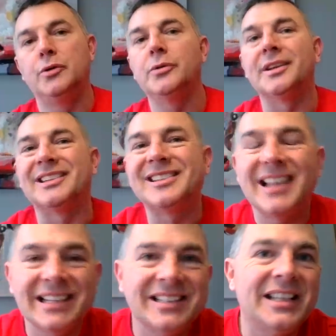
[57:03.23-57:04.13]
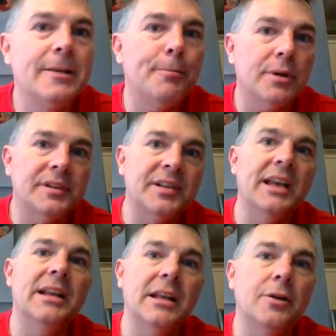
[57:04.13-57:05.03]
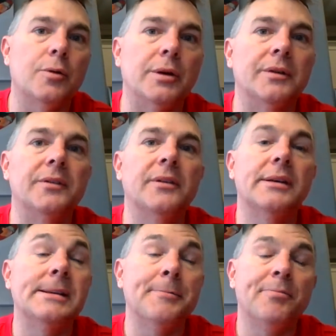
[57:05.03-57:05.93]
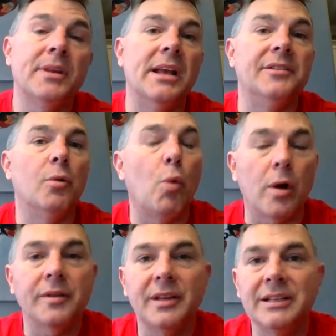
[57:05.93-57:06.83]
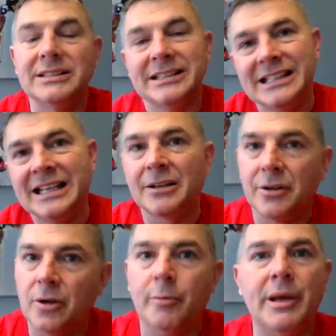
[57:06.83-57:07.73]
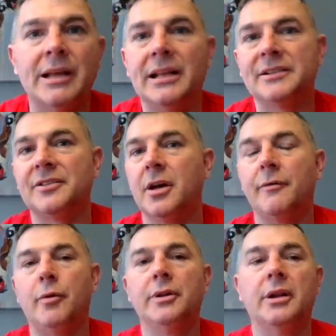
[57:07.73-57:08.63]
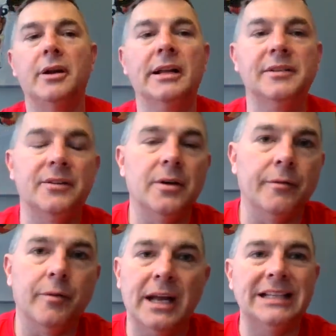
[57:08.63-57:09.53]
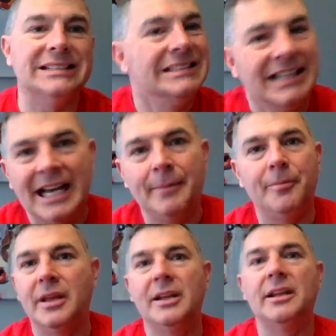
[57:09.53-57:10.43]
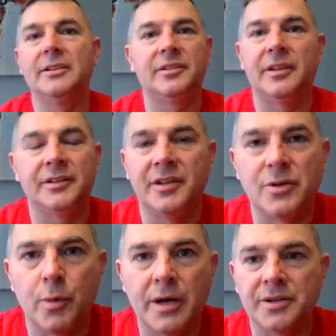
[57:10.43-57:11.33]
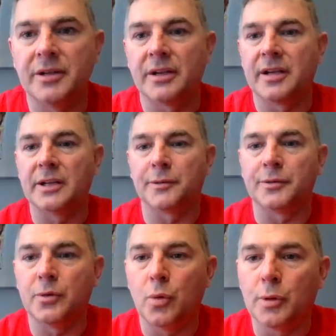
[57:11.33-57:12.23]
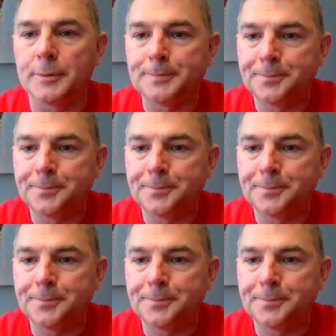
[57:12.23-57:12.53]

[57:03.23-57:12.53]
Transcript: 22 is a 60% increase. Is it worth it? Eh, I don't know, man. That's a tough one there. That's a tough one. I, I it, situation dictates for sure.